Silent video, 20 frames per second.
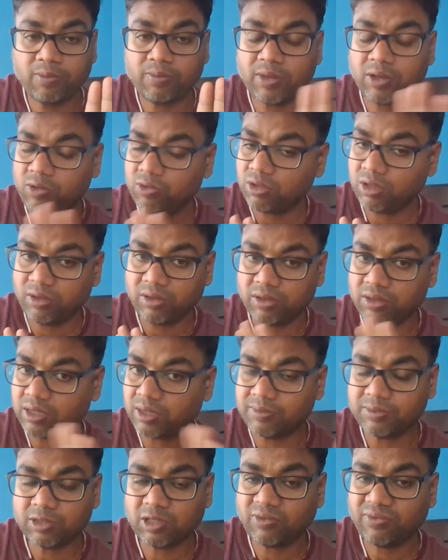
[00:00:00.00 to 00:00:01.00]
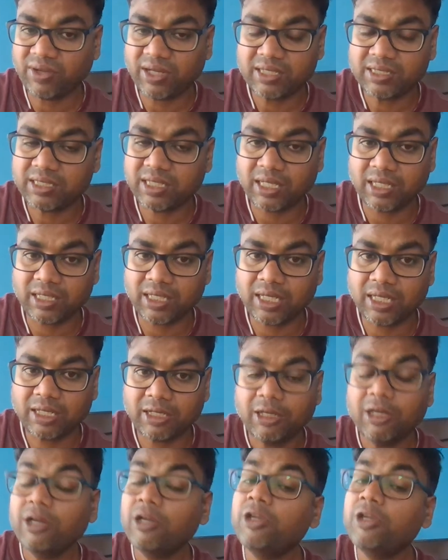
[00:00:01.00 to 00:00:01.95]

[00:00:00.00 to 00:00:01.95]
mouth in terms of answering that.